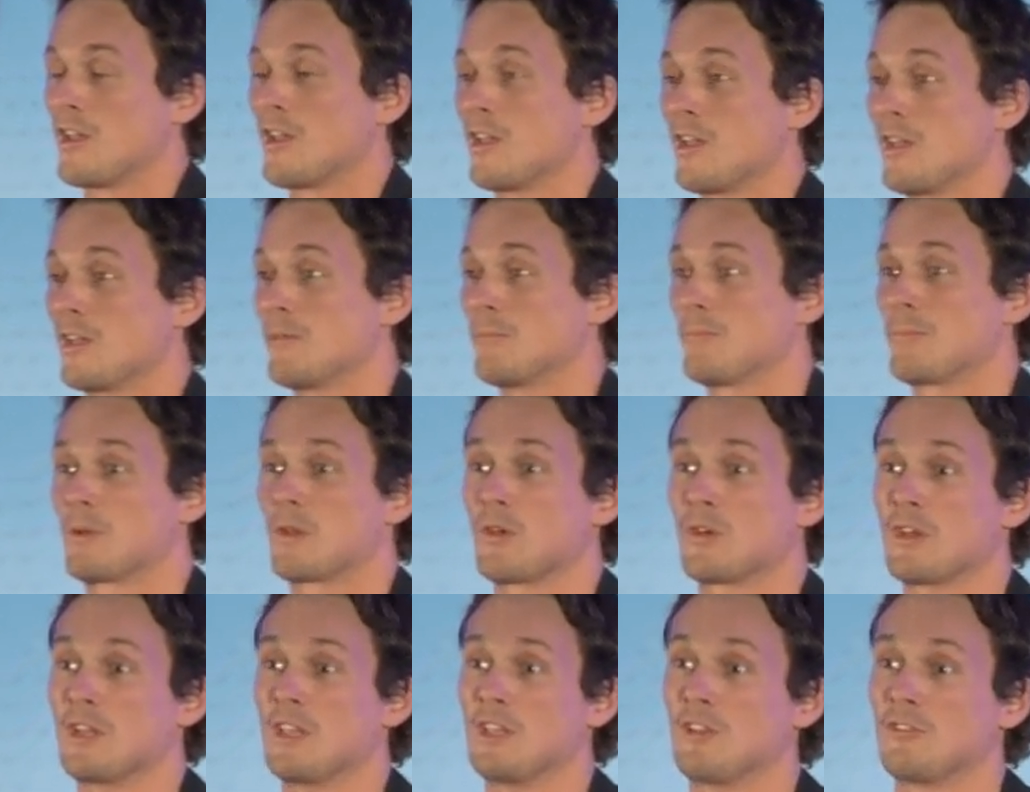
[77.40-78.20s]

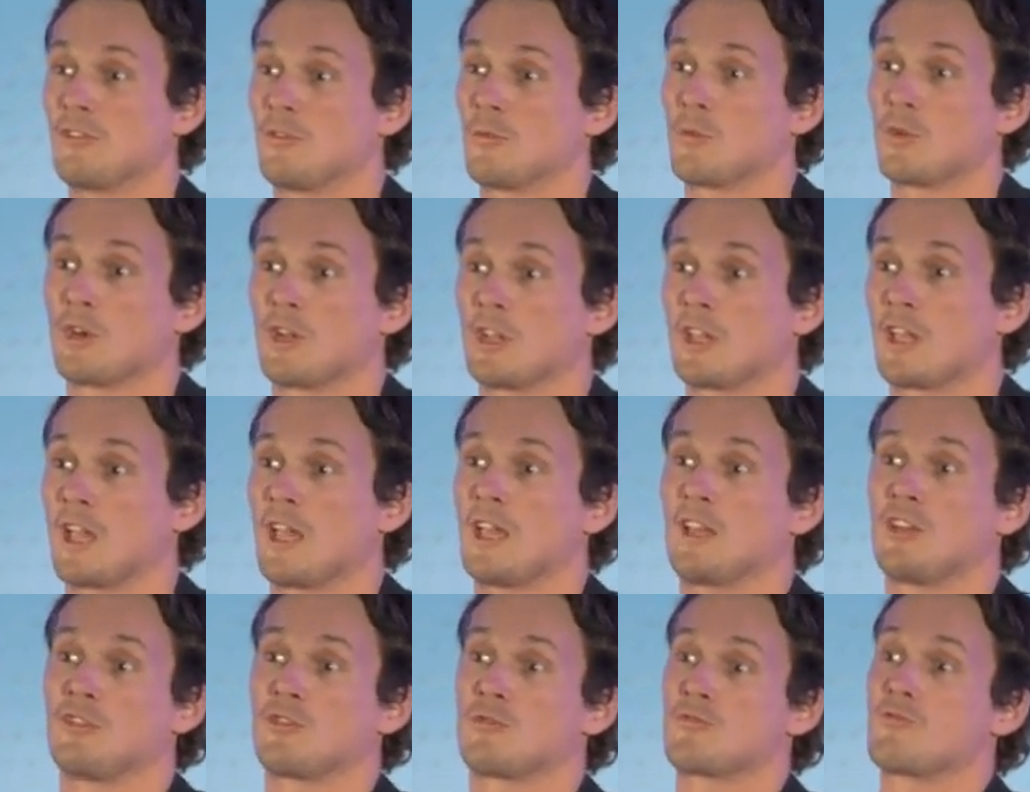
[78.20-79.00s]
employees, if you want to
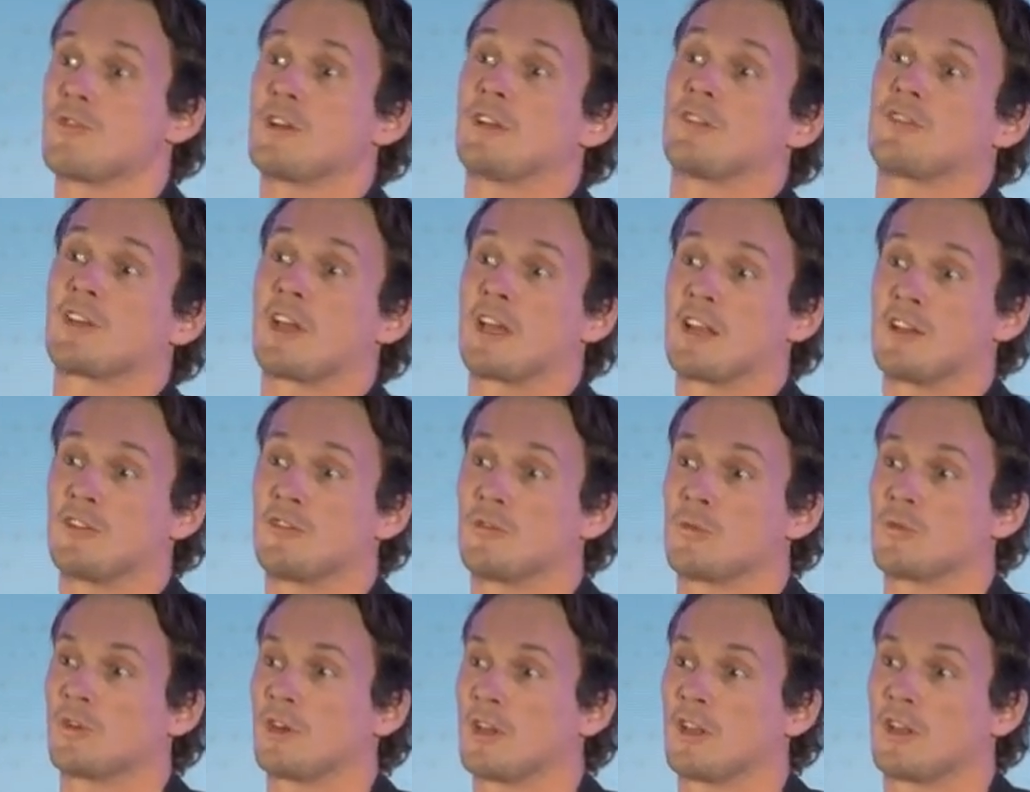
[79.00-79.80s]
engage retailers,
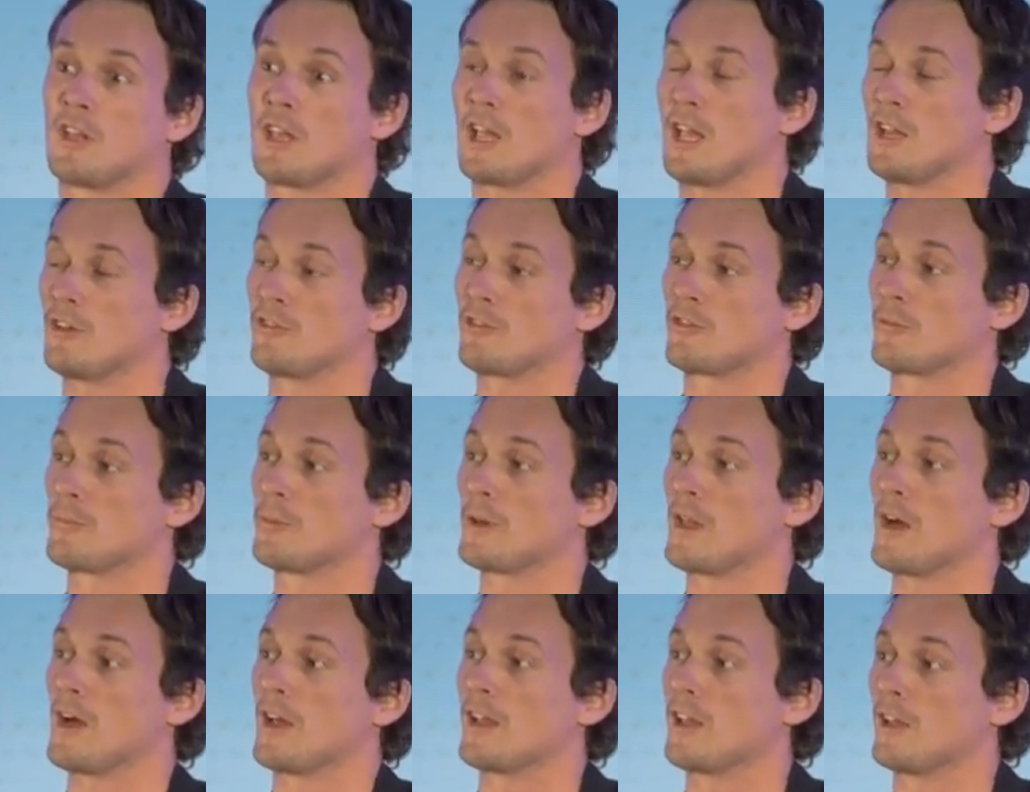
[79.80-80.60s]
you want to engage
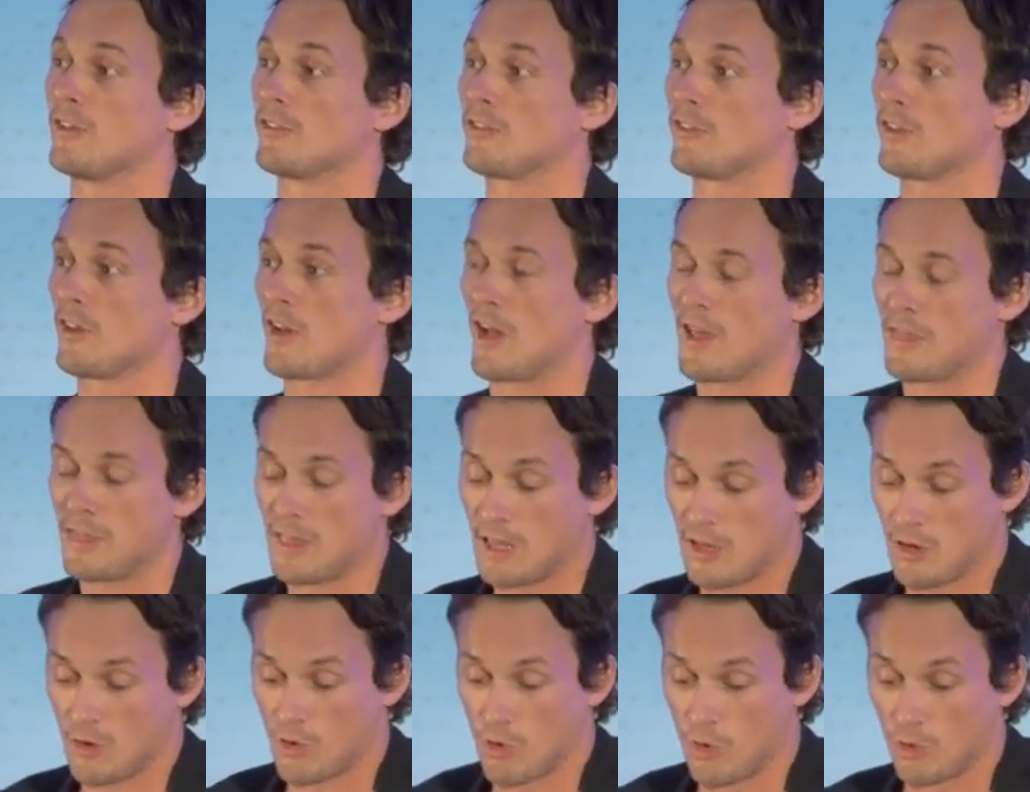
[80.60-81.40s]
suppliers, I
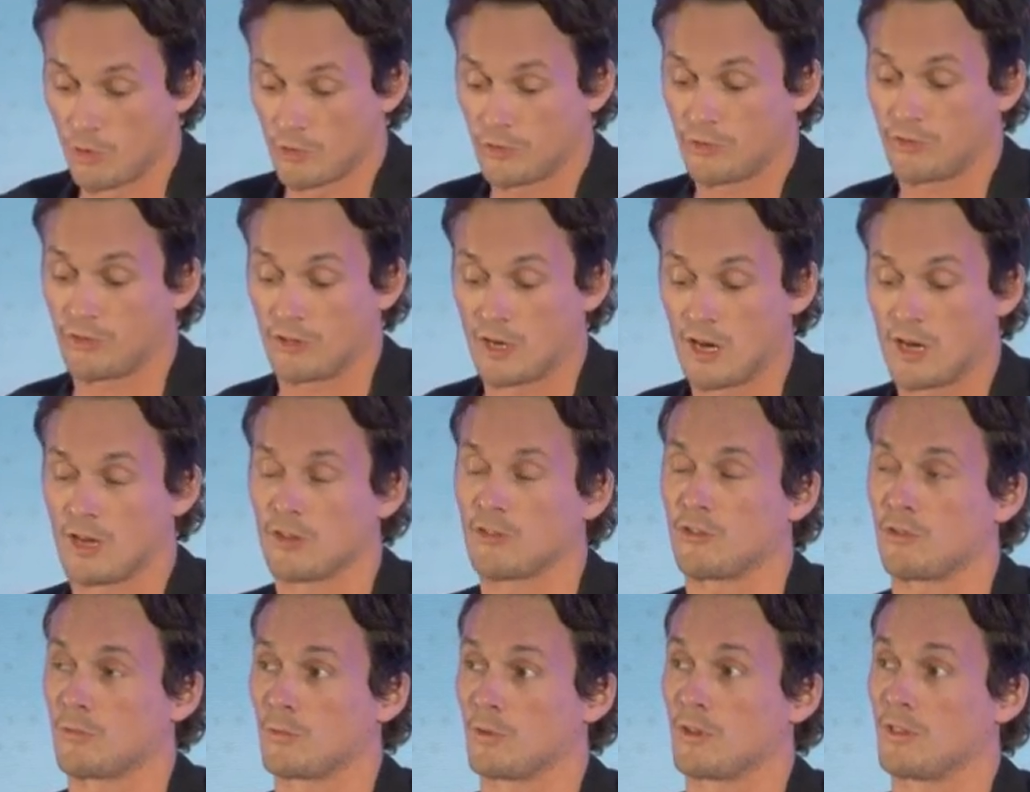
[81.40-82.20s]
think it all
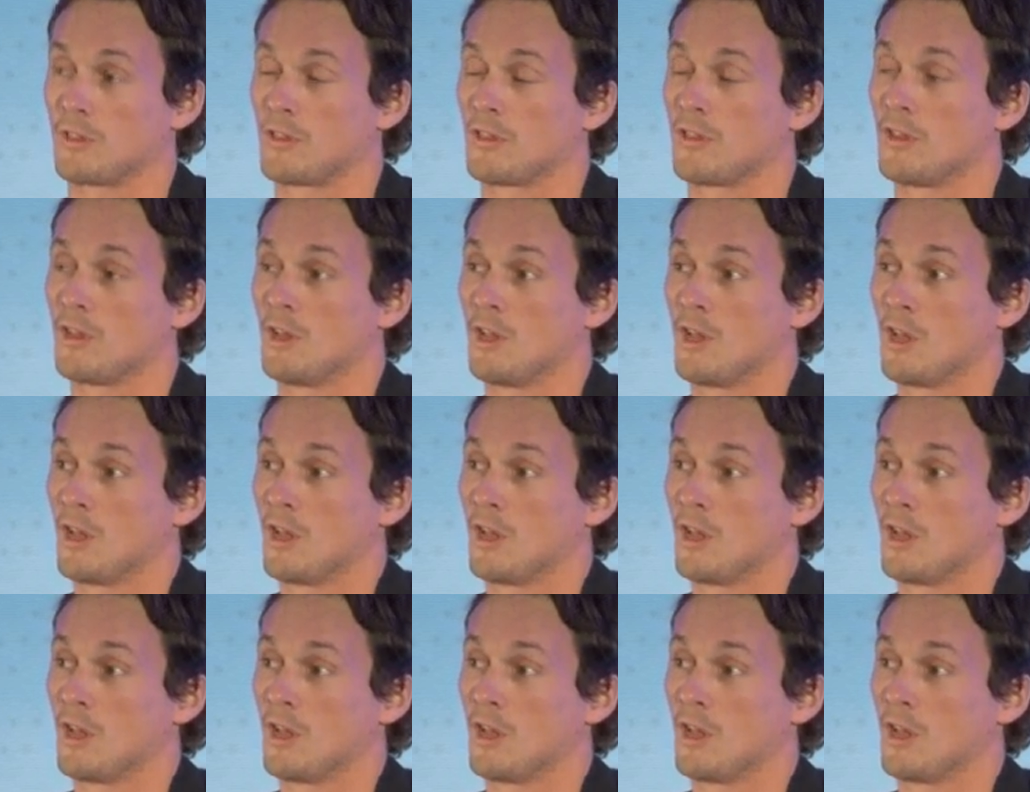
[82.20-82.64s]
starts with